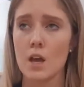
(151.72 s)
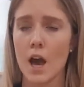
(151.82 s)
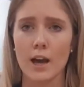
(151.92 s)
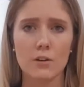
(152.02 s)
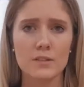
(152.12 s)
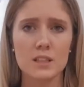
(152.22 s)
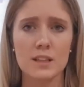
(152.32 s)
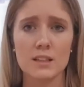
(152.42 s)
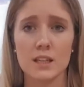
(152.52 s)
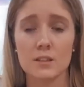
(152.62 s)
And obviously
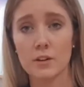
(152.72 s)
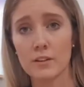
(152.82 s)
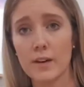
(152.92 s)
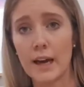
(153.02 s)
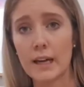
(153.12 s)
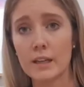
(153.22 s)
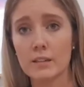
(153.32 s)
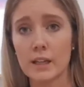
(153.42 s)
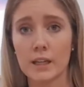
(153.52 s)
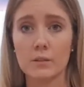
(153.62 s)
that sounds very vague,
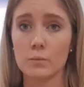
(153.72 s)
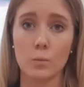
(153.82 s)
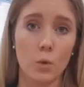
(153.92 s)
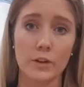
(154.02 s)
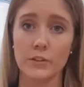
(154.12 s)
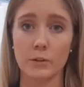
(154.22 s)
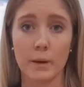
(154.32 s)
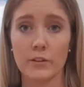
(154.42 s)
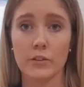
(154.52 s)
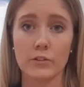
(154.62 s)
like what does
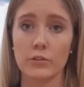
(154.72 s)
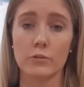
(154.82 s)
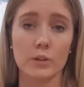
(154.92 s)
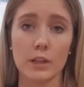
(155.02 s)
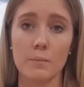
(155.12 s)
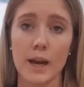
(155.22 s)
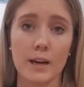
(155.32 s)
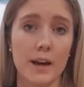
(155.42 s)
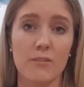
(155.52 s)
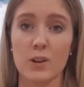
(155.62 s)
best interest really mean?
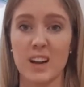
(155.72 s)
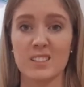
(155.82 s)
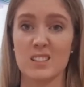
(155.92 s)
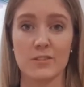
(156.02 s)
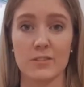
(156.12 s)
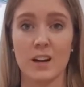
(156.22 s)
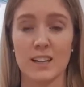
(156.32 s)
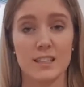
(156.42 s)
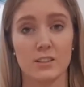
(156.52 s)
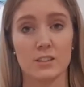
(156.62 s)
And everyone has a different
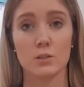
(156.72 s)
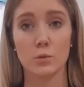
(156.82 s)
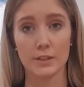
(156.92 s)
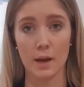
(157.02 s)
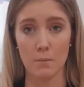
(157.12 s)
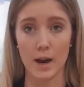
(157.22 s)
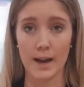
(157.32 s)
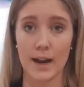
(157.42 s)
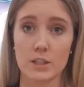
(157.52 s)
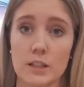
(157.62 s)
idea as to what that might
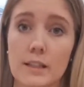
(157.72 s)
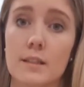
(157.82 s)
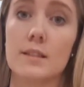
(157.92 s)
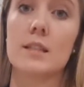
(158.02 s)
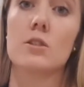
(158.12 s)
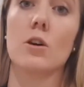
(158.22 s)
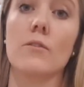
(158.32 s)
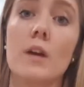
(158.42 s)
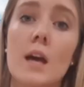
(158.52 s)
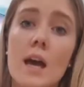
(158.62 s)
actually consist of.
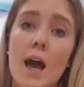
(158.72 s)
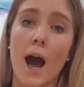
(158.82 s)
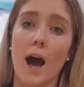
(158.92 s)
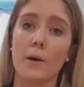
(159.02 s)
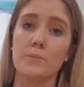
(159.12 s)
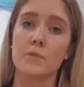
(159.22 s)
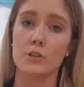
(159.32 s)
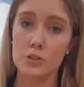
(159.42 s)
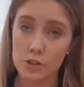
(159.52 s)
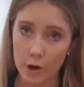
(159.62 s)

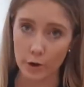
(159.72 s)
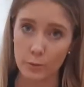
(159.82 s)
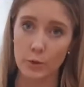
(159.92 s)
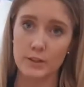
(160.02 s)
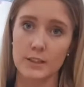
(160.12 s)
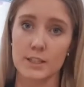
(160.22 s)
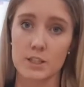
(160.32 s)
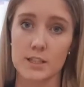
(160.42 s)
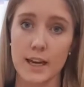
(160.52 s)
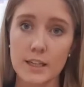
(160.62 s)
So what the
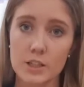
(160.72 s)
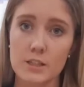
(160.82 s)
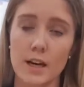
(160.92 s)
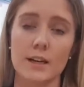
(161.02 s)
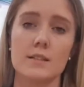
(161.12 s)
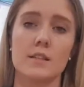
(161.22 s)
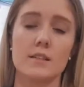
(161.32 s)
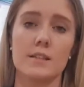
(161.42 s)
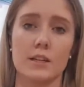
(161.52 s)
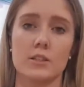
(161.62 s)
legislation does in
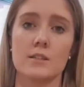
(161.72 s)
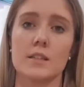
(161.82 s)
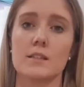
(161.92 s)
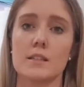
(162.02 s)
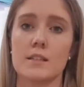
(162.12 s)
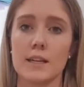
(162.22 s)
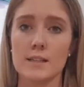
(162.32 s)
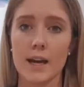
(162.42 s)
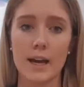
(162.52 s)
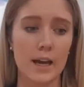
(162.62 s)
Section
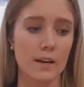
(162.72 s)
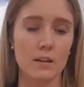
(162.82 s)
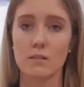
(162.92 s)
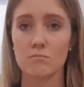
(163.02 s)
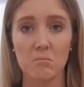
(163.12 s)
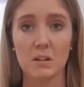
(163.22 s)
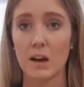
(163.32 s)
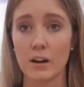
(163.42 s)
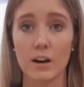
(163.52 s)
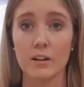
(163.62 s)
60cc, and
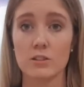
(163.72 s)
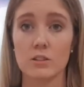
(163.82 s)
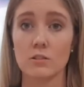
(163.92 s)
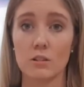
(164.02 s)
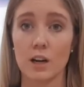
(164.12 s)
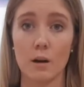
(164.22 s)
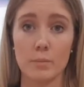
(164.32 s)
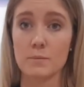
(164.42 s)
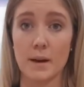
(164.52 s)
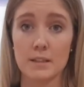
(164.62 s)
I encourage you to look it up,
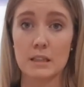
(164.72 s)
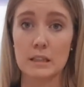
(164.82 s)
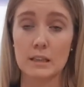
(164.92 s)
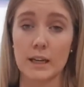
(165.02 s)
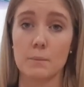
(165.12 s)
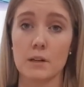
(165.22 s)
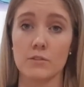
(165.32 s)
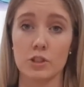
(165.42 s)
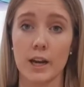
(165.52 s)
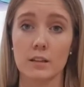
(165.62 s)
it's basically like a bit of a
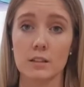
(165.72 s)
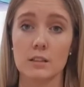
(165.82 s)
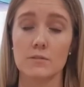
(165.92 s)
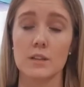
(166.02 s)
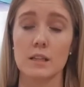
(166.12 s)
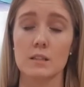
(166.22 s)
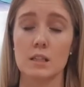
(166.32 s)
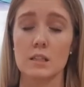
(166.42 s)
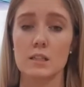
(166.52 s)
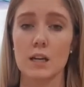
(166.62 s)
checklist of things to
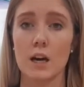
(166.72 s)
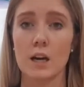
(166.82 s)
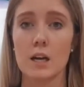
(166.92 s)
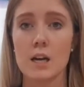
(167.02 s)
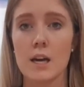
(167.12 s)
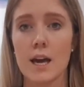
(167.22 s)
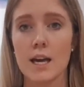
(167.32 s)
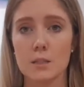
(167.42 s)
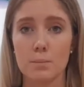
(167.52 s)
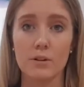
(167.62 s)
consider, is
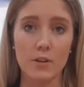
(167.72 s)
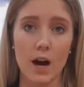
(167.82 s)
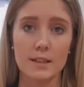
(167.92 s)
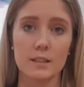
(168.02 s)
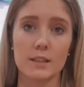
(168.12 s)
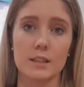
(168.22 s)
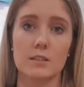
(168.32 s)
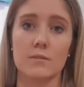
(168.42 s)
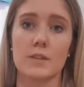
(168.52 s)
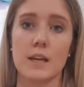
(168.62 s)
it provides a list
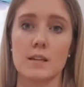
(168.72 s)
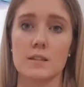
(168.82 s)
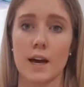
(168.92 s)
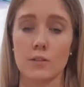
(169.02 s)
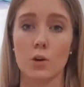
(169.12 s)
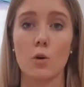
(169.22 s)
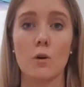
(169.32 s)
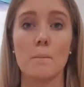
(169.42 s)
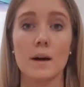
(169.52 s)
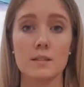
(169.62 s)
of things that the
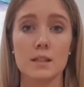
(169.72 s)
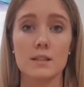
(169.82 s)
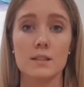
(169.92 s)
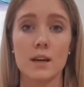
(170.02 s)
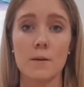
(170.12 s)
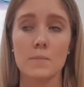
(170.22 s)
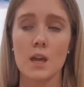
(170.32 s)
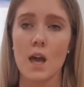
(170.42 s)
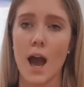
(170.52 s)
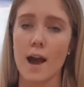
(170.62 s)
court must consider,
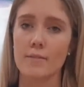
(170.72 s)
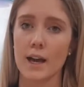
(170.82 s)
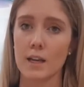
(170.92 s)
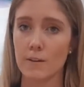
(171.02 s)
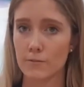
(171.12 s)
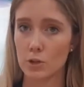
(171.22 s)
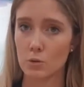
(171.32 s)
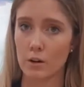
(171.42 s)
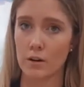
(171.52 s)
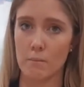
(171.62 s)
and that if you
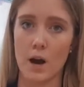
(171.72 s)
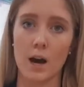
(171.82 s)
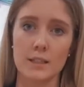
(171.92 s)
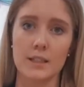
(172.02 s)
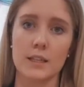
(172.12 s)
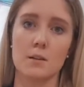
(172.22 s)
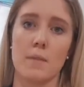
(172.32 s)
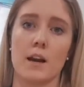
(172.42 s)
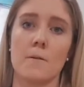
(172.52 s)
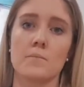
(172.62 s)
are a party in a
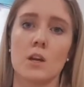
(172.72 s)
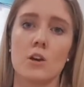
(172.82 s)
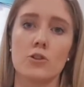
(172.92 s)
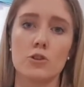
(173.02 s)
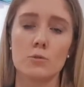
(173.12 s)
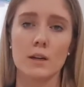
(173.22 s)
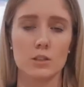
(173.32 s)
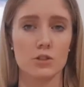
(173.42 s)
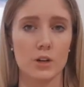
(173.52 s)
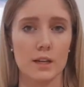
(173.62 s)
matter, you
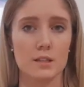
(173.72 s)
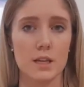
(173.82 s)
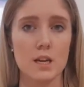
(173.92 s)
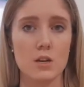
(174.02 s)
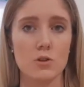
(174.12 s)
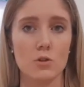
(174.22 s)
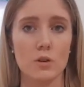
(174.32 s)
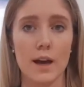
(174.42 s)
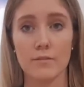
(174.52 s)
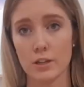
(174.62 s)
must address in your
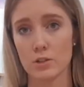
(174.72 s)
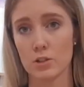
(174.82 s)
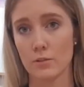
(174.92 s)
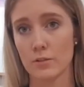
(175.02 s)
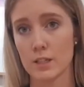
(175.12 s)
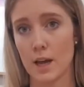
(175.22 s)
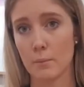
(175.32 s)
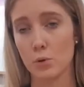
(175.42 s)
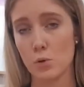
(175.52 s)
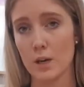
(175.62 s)
evidence. So for
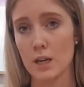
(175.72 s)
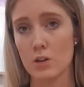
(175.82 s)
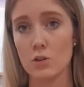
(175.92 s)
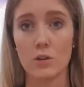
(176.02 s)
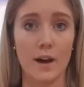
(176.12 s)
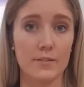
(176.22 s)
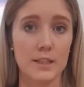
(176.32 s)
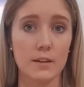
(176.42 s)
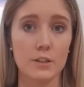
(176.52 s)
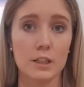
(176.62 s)
example, in your
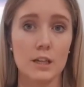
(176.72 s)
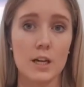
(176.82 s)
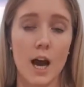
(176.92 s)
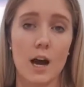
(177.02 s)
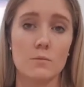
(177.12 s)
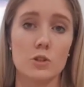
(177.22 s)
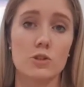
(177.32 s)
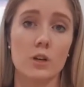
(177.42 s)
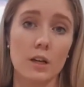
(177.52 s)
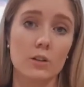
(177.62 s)
affidavit, you
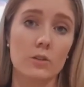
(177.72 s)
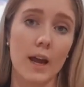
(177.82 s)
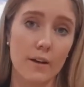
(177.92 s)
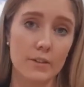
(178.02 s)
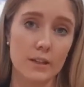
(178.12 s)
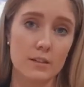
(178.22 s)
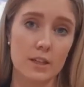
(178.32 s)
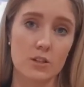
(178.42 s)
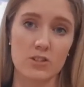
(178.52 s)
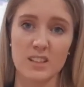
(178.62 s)
should include evidence
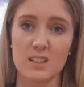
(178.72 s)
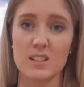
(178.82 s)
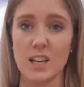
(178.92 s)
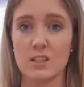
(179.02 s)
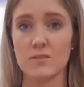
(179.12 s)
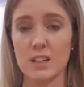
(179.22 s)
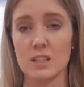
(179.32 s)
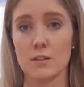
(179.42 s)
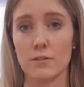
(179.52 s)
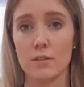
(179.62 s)
that addresses each of these
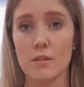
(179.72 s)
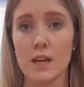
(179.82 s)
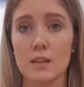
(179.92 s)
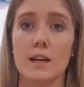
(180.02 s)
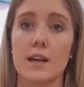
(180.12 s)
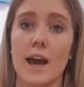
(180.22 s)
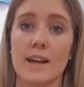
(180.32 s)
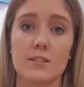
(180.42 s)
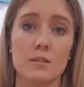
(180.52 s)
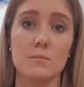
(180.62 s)
different things
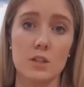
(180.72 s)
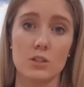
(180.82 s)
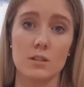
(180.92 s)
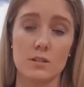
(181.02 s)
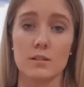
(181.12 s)
and submissions